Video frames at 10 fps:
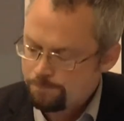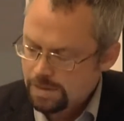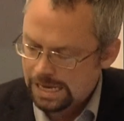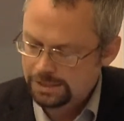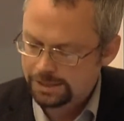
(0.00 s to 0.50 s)

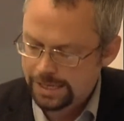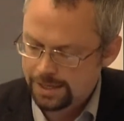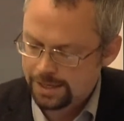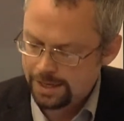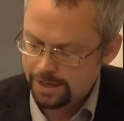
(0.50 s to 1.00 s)
and
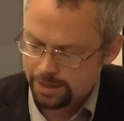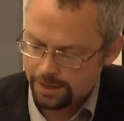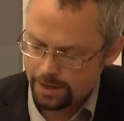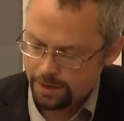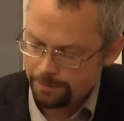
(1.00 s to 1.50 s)
secondly,
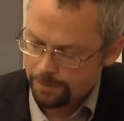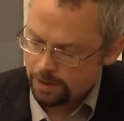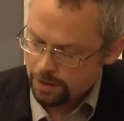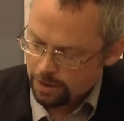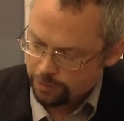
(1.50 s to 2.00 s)
the
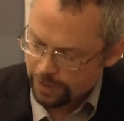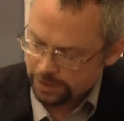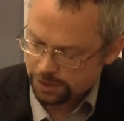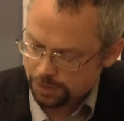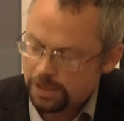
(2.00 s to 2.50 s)

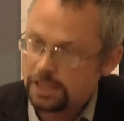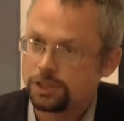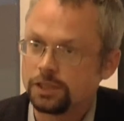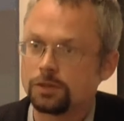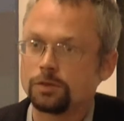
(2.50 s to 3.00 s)
fascist
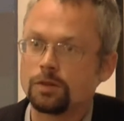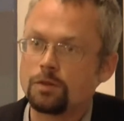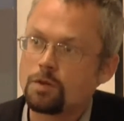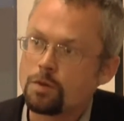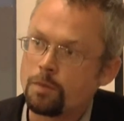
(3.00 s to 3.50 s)
militias,
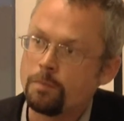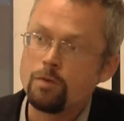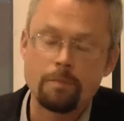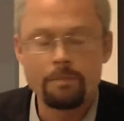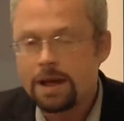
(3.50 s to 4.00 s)

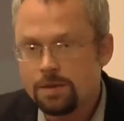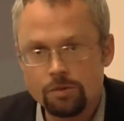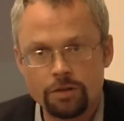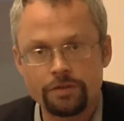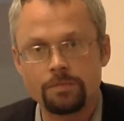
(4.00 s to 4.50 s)
many
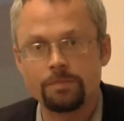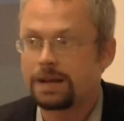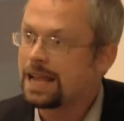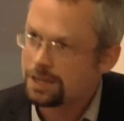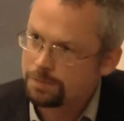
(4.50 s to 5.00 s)
more of them
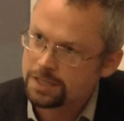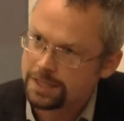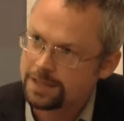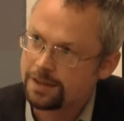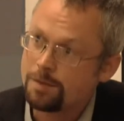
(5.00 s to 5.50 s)
began to be
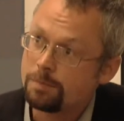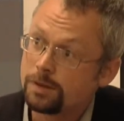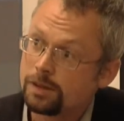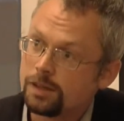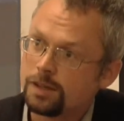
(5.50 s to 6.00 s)
set
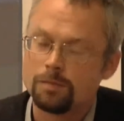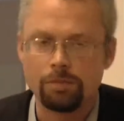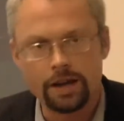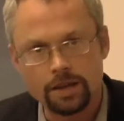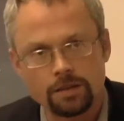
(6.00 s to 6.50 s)
up
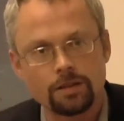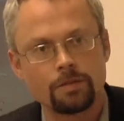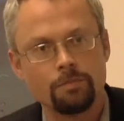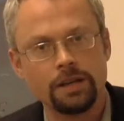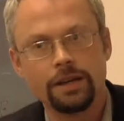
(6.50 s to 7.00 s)
by
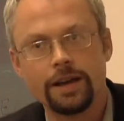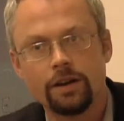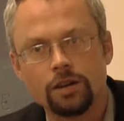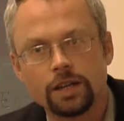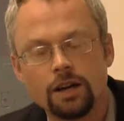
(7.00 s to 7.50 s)
billionaire
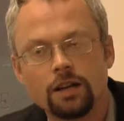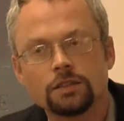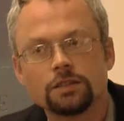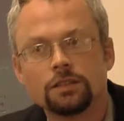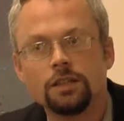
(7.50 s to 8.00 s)

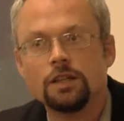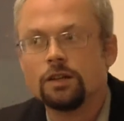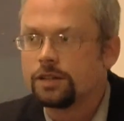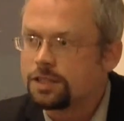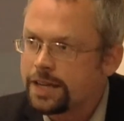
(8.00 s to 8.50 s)
oligarchs. On
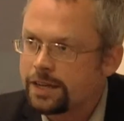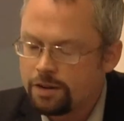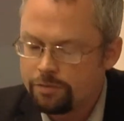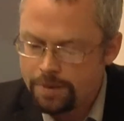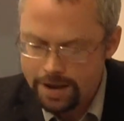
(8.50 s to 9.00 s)
the 2nd
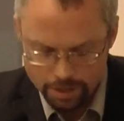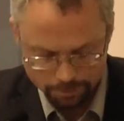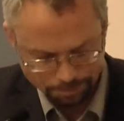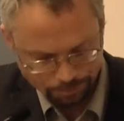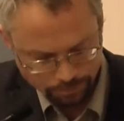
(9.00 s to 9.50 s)
of May,